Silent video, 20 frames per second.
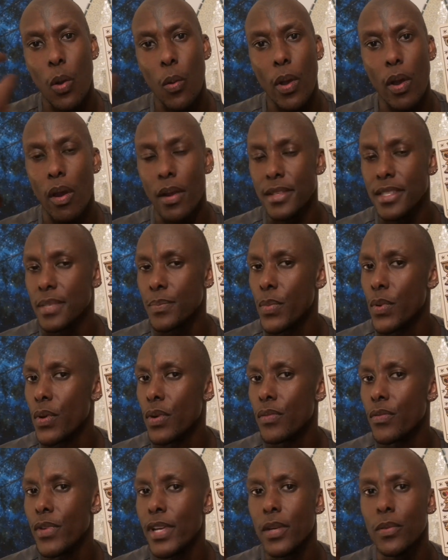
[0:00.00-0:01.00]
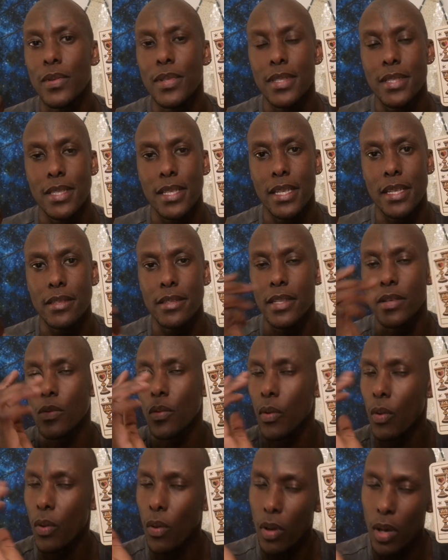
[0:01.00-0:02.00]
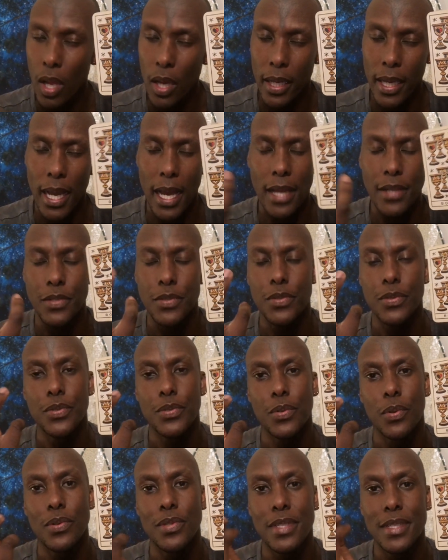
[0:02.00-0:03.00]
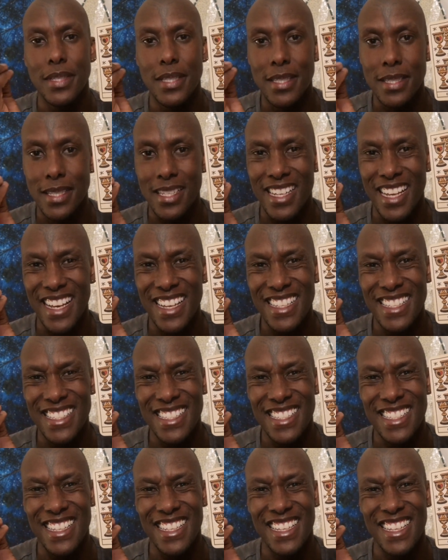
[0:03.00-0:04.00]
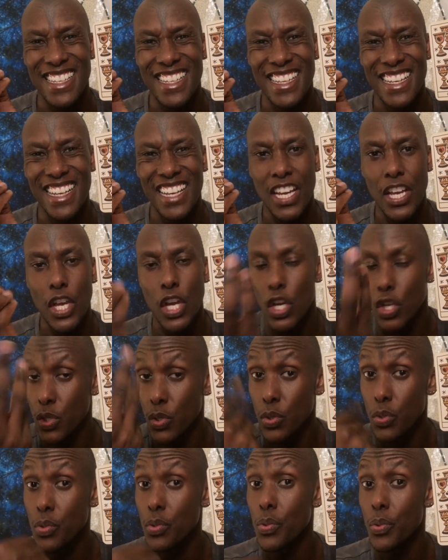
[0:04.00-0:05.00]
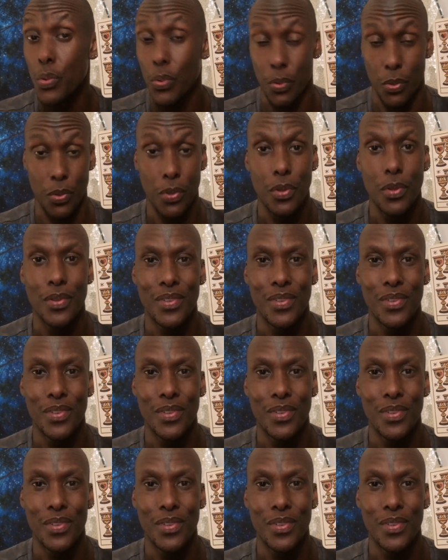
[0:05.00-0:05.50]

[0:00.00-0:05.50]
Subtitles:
where our spirit frequencies and all our guides to Source assisted us to truth,